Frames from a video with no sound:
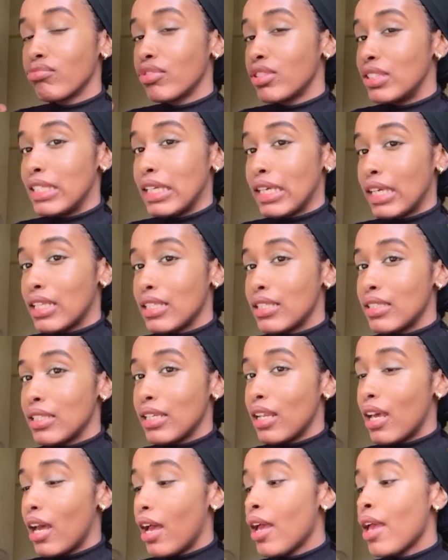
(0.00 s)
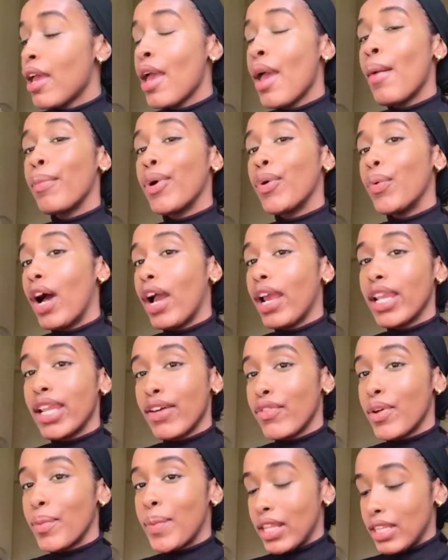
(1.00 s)
stick concealer but what I
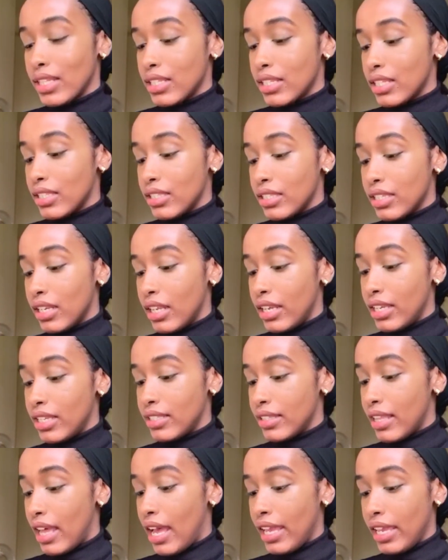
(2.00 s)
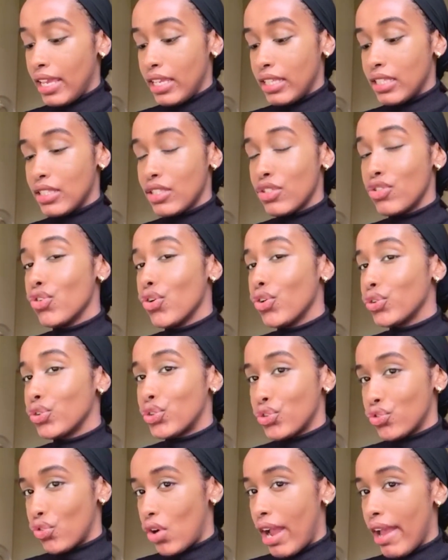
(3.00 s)
love about this concealer is that it's
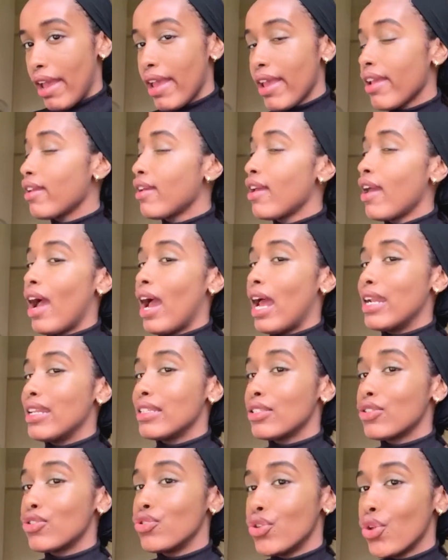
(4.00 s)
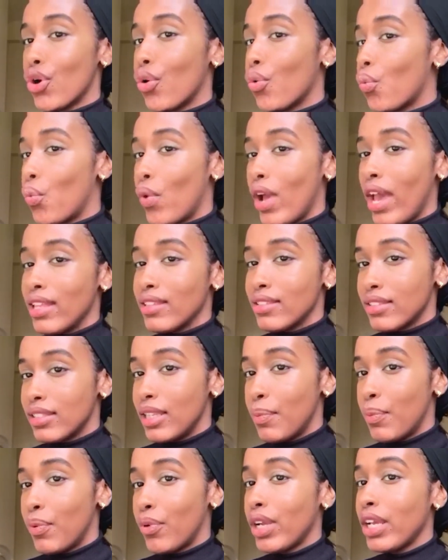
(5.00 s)
not dry and it's not wet and
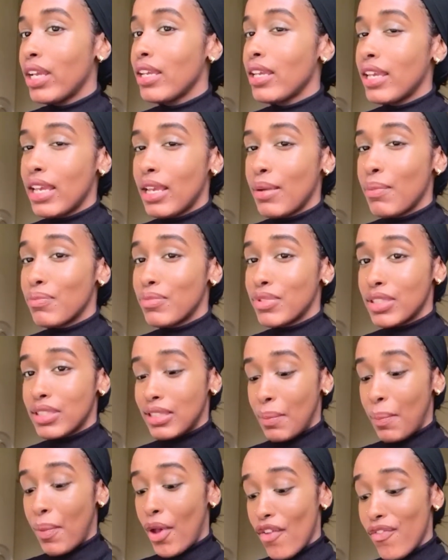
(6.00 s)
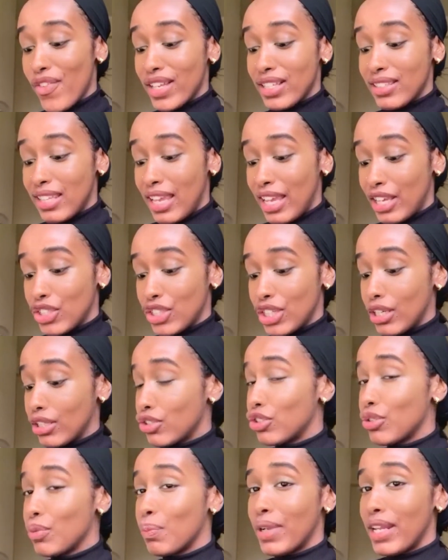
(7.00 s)
slippery it's the perfect texture
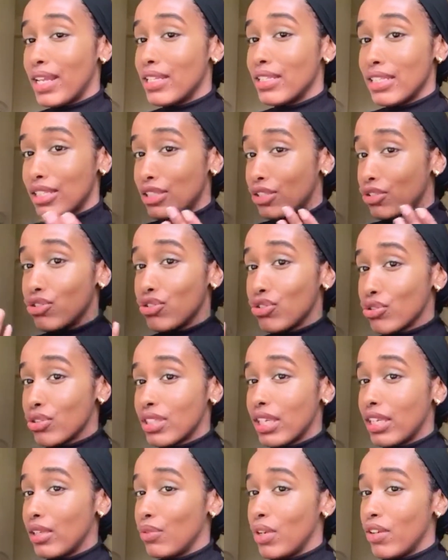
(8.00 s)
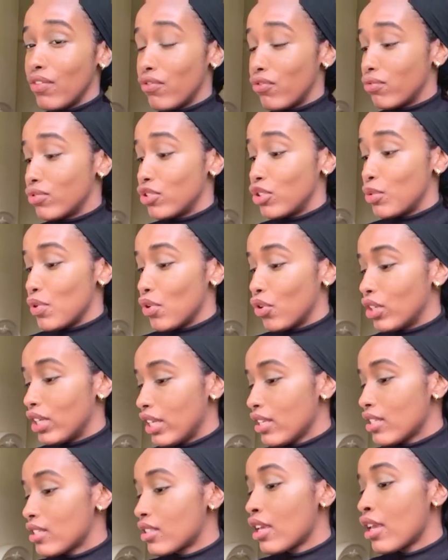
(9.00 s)
to blend into your skin with to be
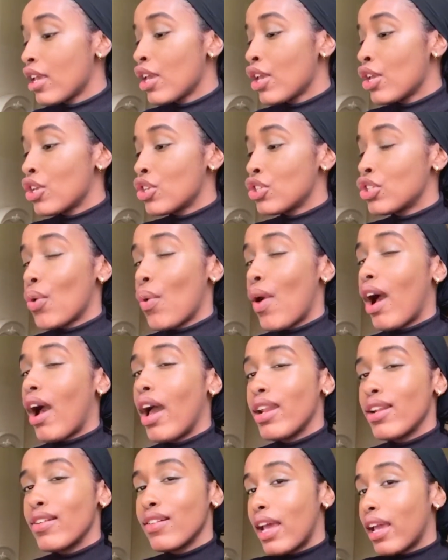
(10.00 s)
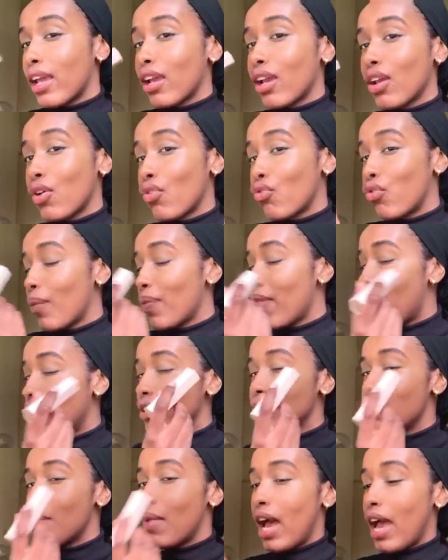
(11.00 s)
honest so I kind of like rub that
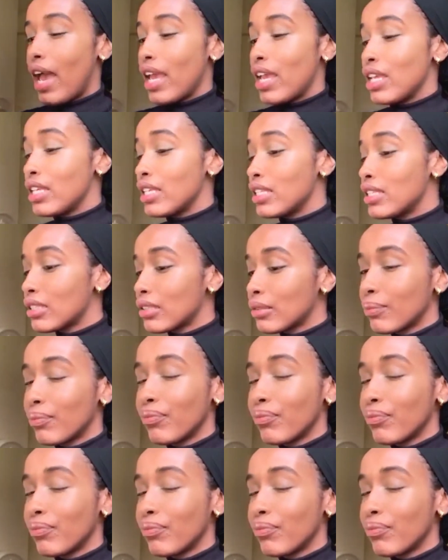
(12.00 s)
under my eyes